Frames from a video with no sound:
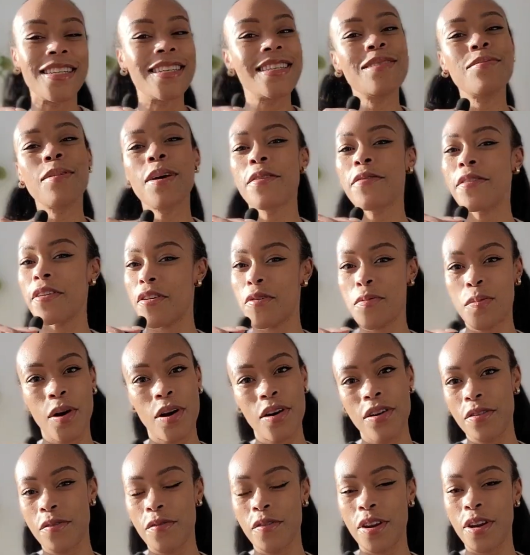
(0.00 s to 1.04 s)
This is my favorite
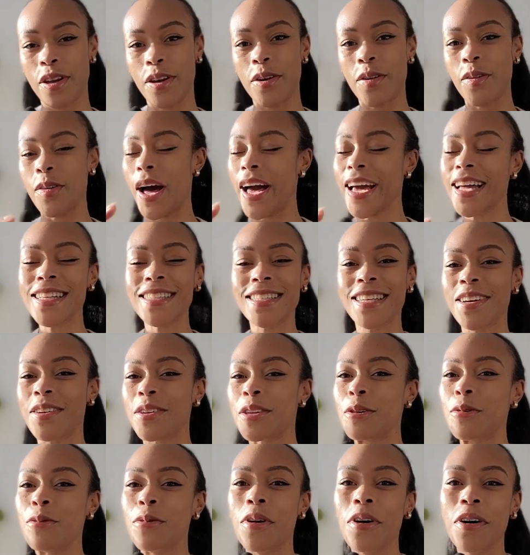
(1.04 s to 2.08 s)
part of the video. I could tell
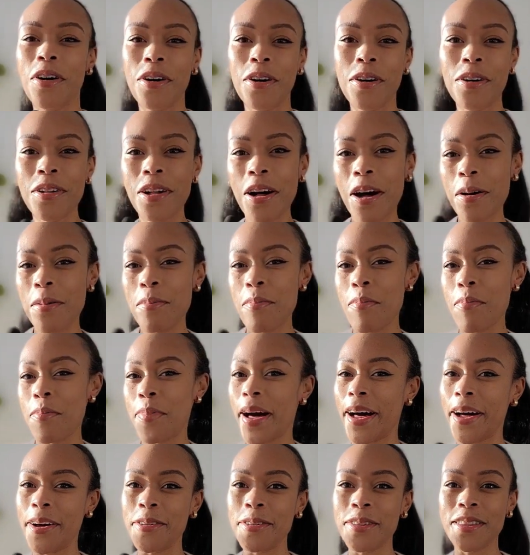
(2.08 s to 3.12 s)
you all
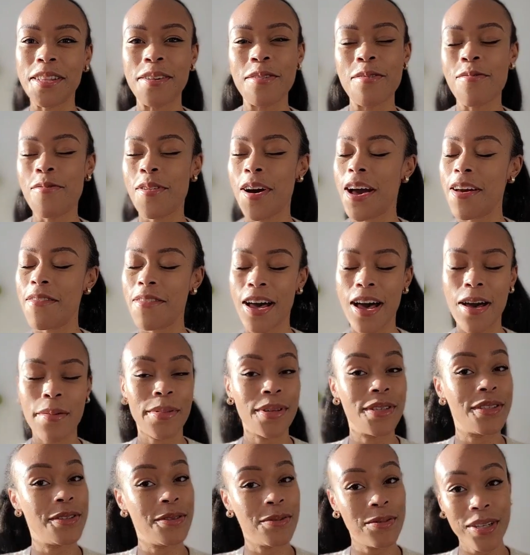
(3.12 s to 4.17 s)
about the 5
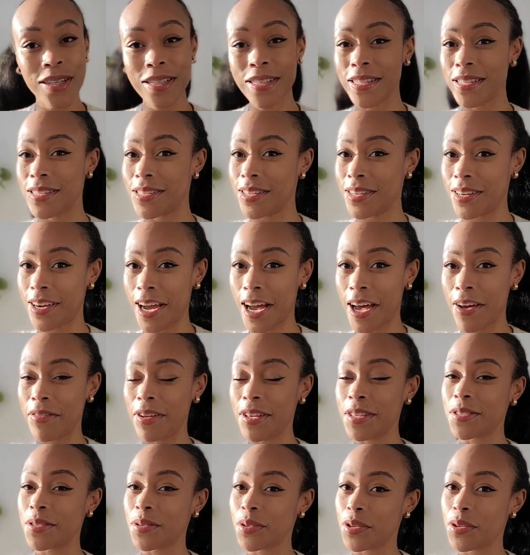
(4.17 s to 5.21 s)
habits you need to start
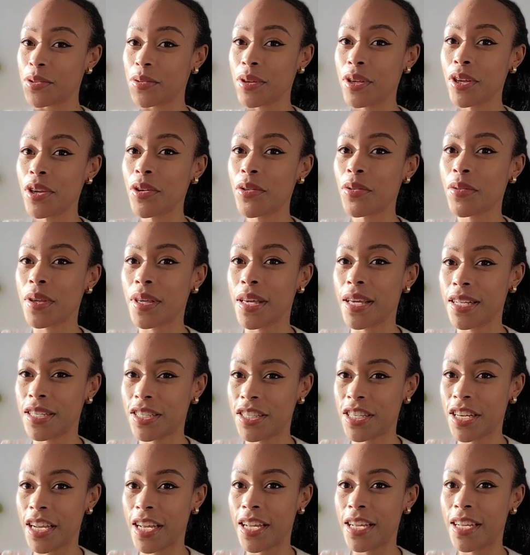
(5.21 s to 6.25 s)
having so you can create
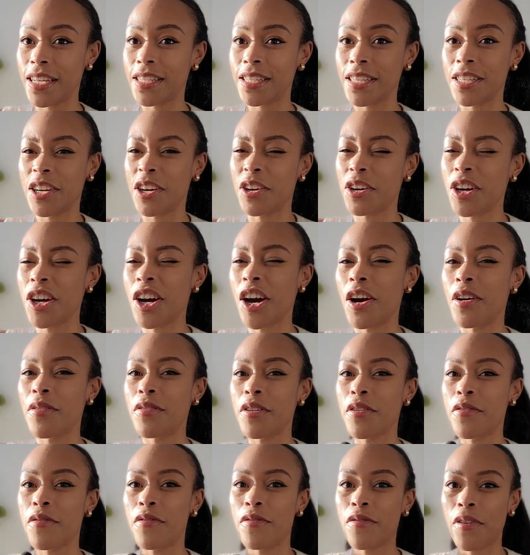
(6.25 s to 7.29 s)
change and
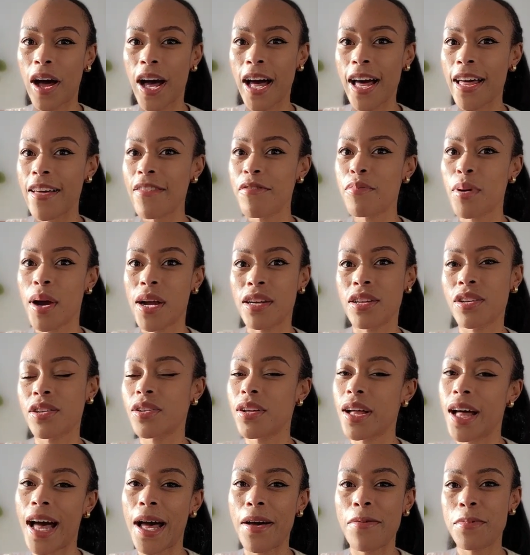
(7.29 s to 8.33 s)
uncover 5
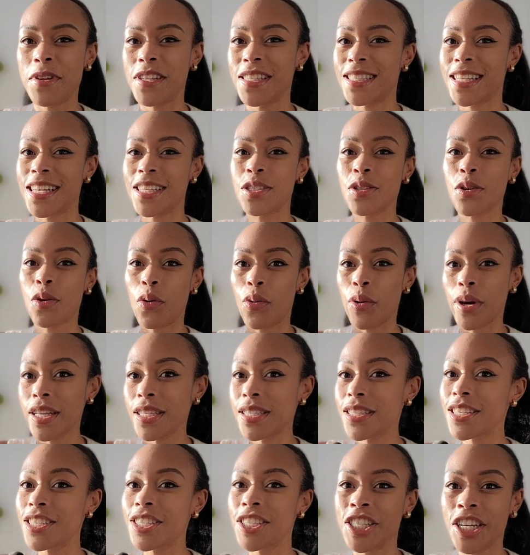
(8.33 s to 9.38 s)
practical habits that's going
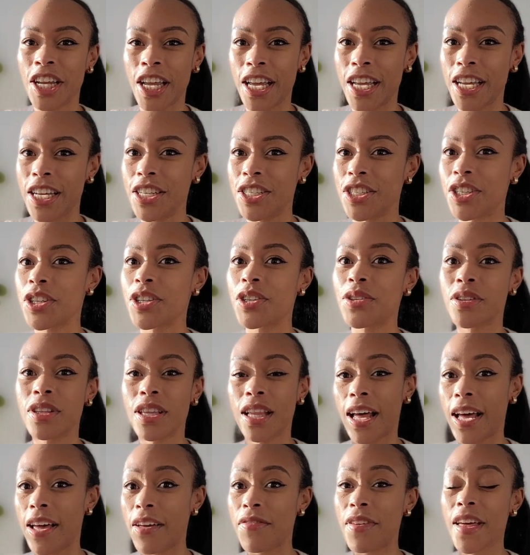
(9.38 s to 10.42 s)
to change your
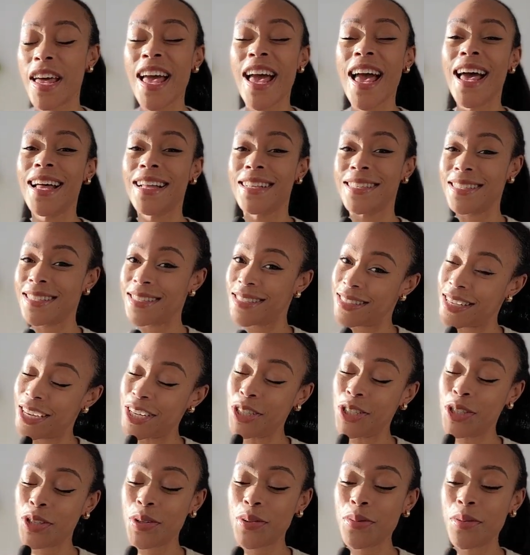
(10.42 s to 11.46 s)
life and
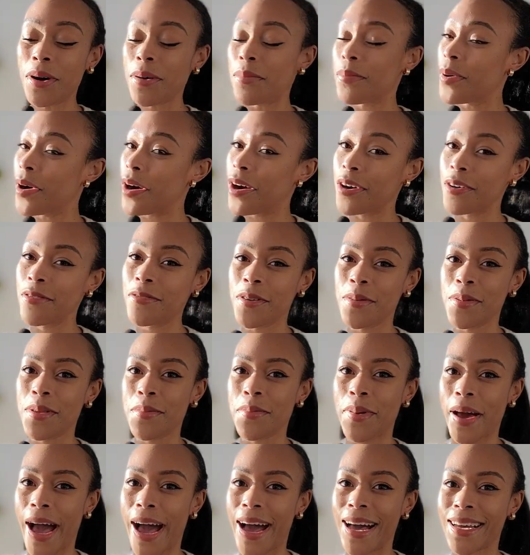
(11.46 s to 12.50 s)
set you apart from the
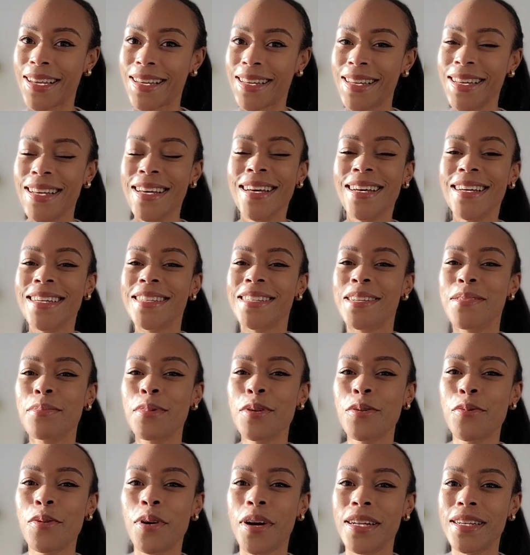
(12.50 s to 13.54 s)
pack.
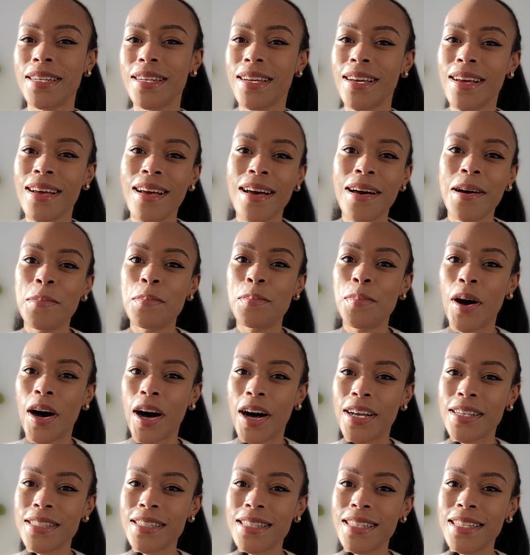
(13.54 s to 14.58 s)
Number 1,
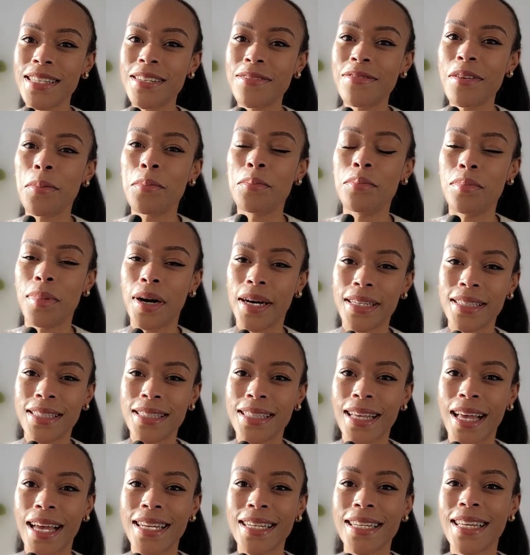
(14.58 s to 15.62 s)
positive
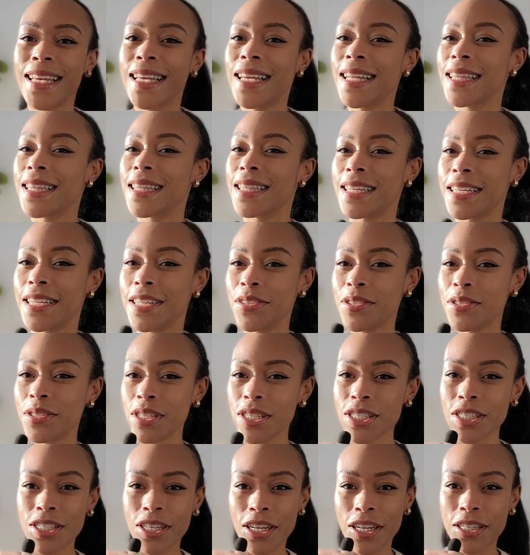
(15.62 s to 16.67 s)
mindset. Leaders
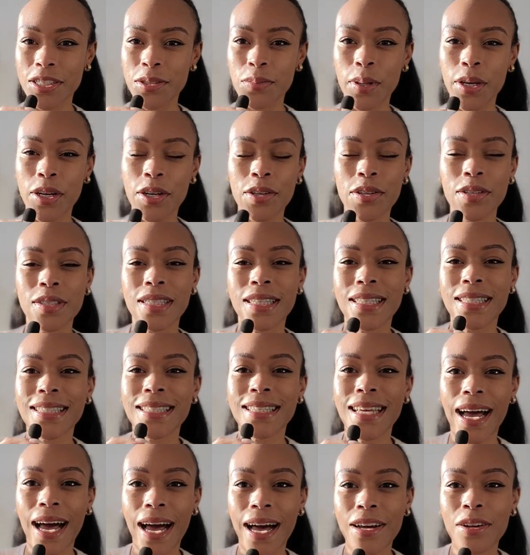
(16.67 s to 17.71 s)
and change makers
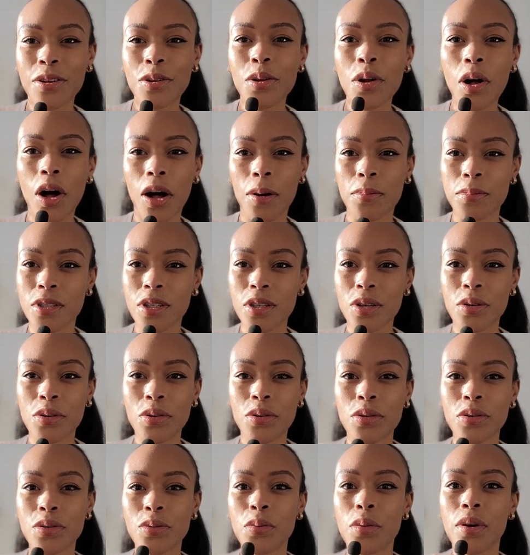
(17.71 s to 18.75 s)
tackle
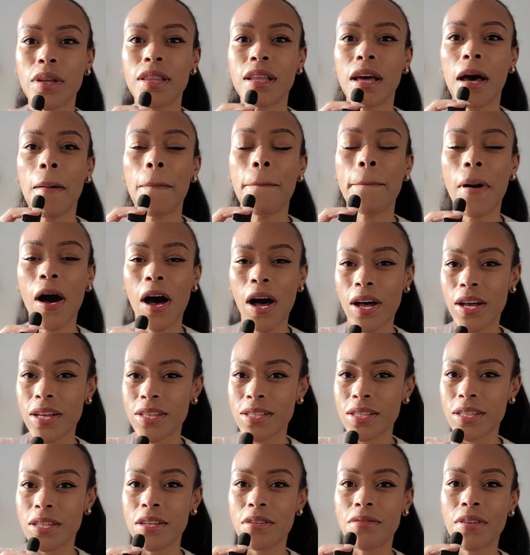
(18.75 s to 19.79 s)
obstacles with a
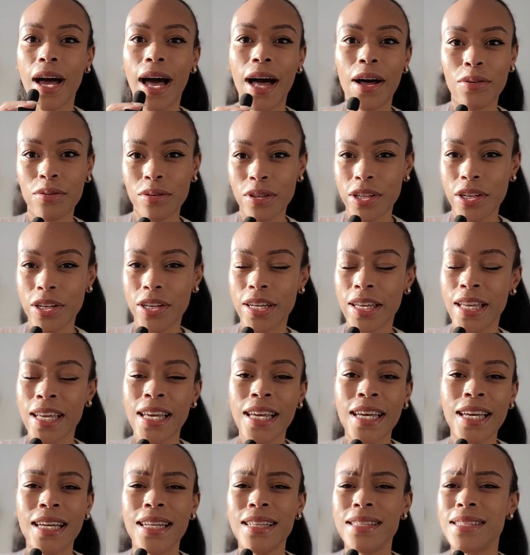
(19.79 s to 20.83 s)
positive outlook.
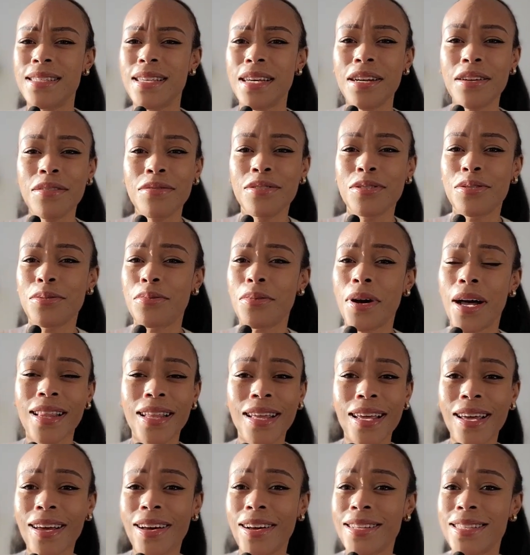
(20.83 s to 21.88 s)
Instead of
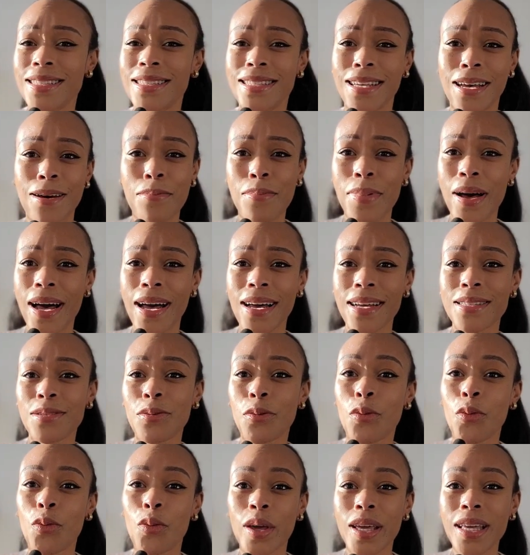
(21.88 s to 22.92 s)
dwelling on setbacks,
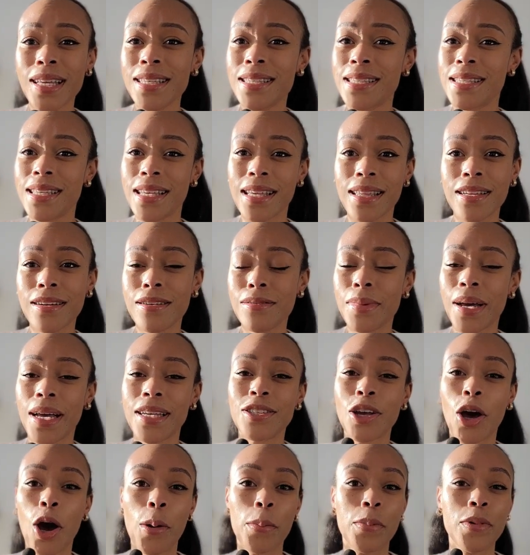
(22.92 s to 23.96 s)
we see them
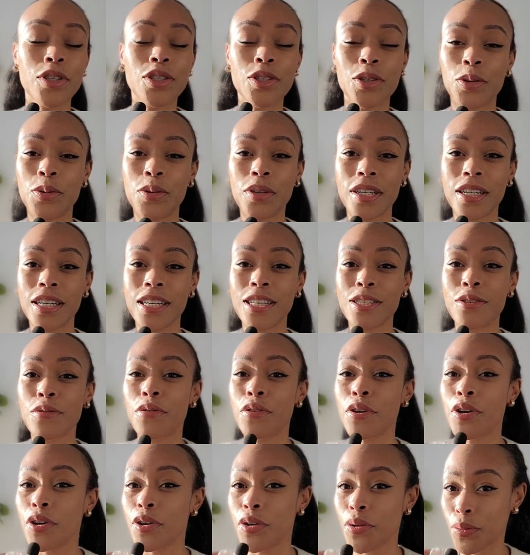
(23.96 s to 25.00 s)
as opportunities
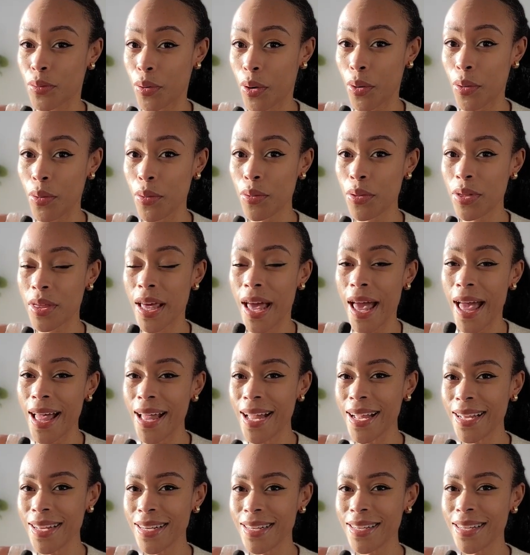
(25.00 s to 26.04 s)
for growth
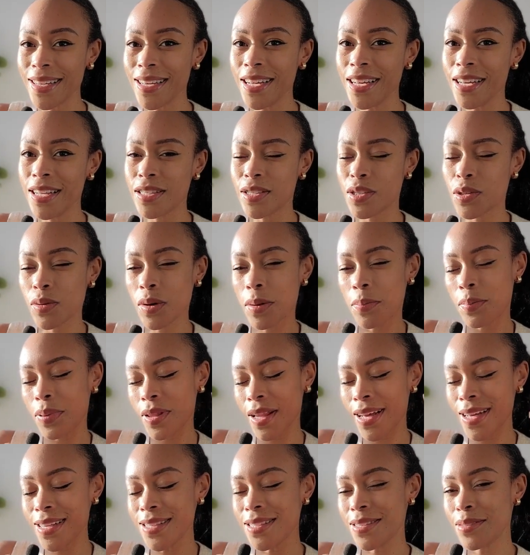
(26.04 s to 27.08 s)
and to
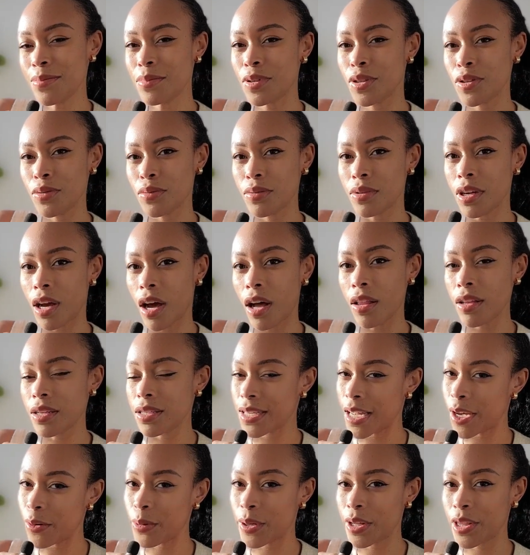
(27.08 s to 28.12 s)
apply some new knowledge
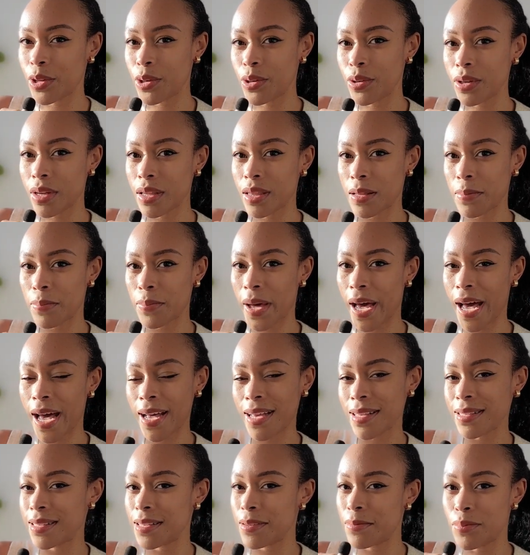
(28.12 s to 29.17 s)
that we learned in the
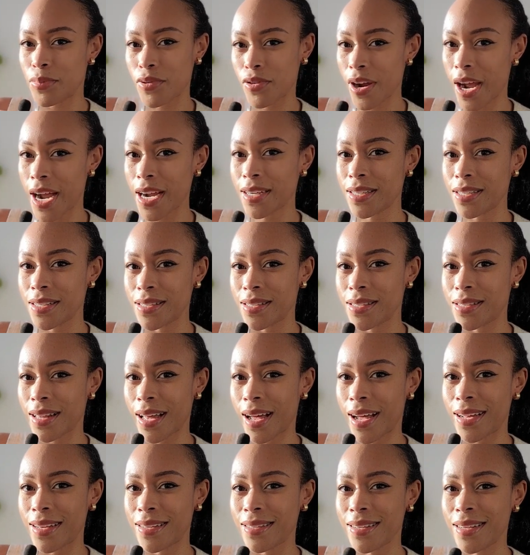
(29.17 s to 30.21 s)
past and practice
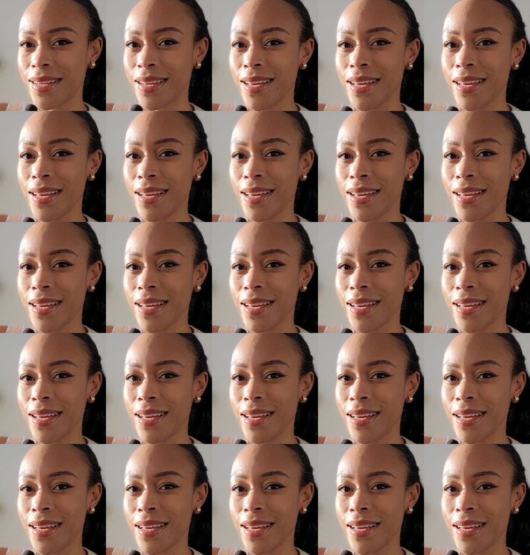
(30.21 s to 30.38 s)
that.